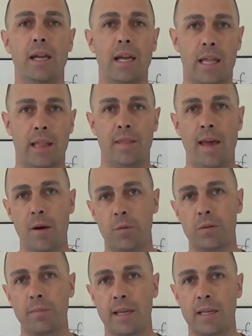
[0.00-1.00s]
and that
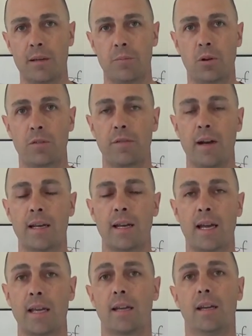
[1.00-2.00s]
would make it more
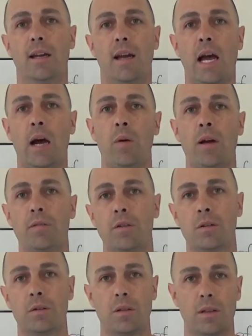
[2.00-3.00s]
finite.
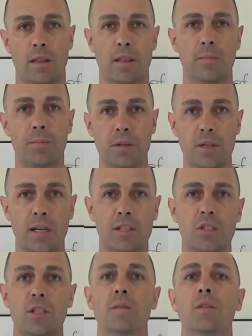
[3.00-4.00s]
However, the
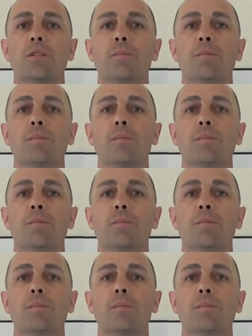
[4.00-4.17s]
production of those